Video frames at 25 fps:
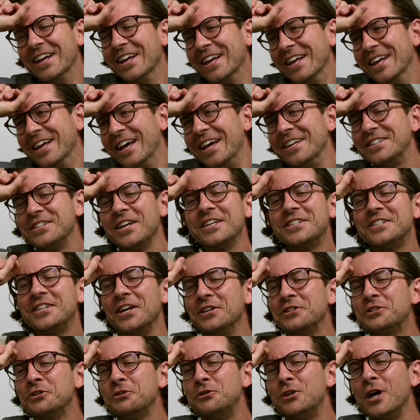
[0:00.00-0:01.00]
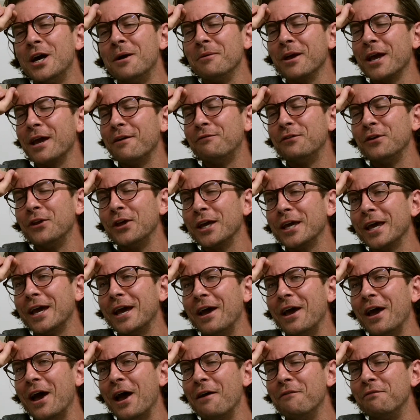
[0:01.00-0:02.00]
It's like sounds so dumb. Like I feel
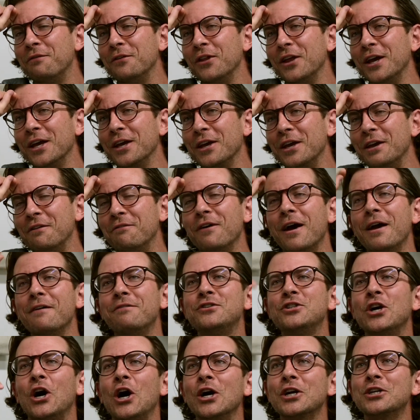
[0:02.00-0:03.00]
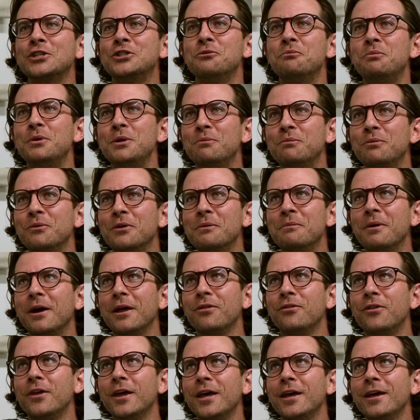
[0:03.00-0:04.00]
like if I've talked to people
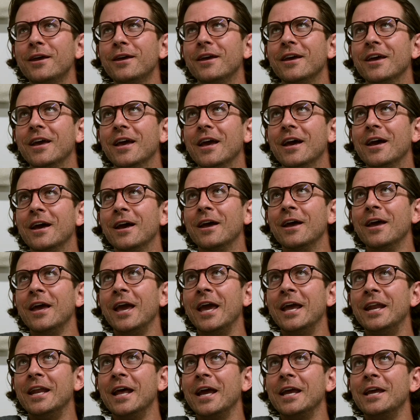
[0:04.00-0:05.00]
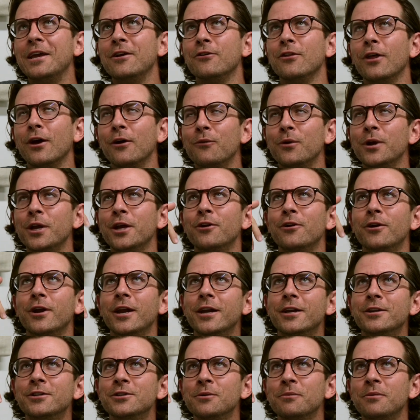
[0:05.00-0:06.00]
about that, and I hear that
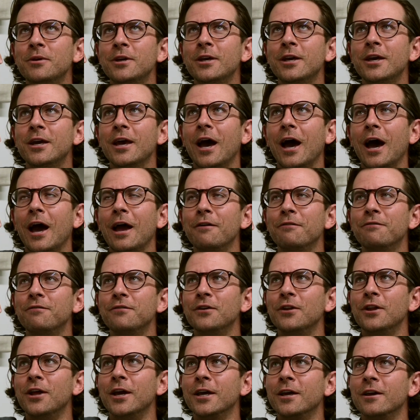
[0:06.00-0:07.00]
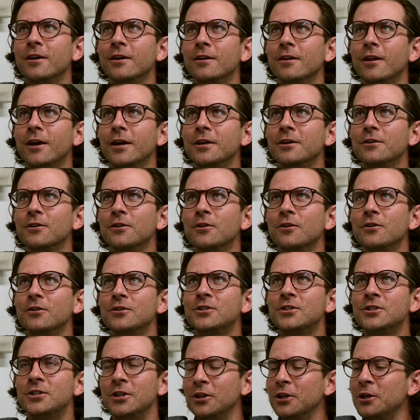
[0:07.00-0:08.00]
reiterated to me, I feel like a
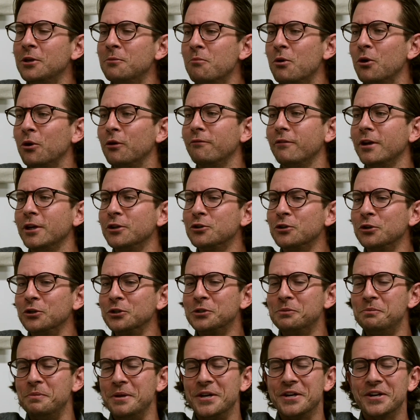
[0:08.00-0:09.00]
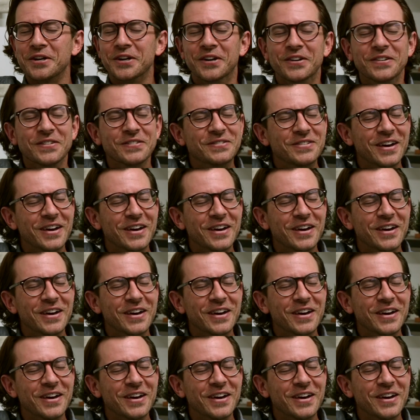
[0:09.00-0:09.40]
silly motivational speaker.